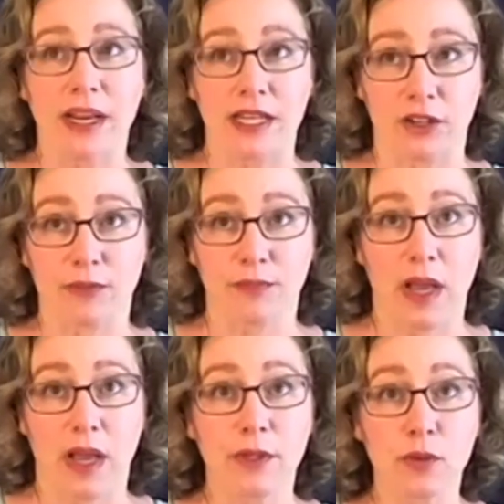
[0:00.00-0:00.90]
here,
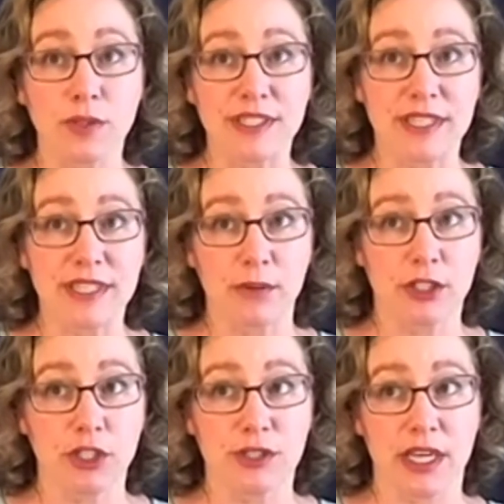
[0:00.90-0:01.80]
I'm going to restate what
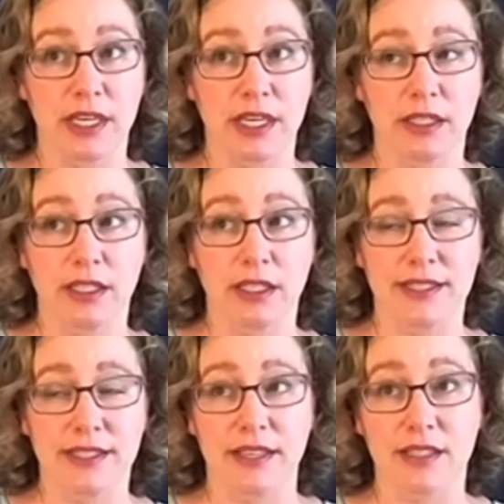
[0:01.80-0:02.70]
you said in a
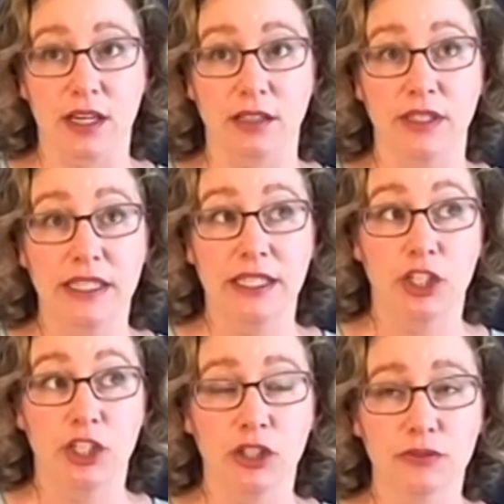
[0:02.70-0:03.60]
sense of, we
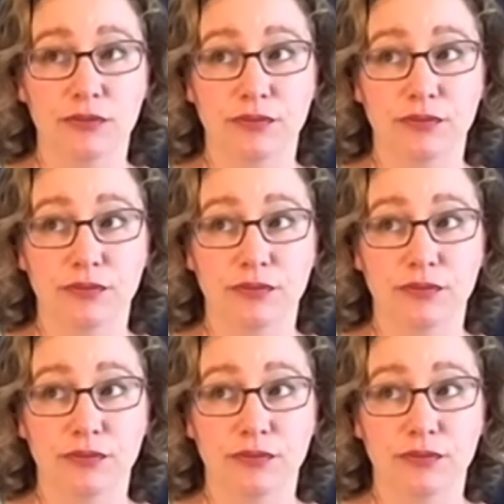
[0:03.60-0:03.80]
don't